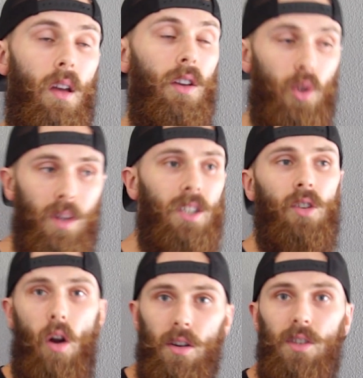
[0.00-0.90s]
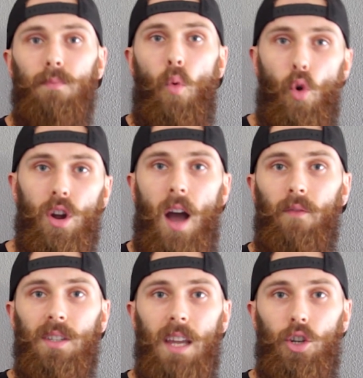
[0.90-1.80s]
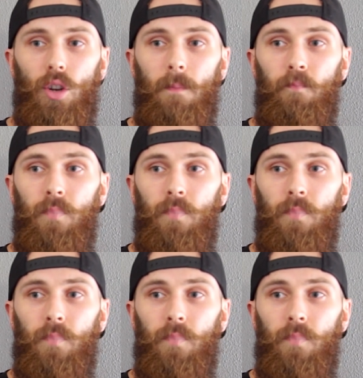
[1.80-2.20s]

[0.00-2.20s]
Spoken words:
So it starts more conversation.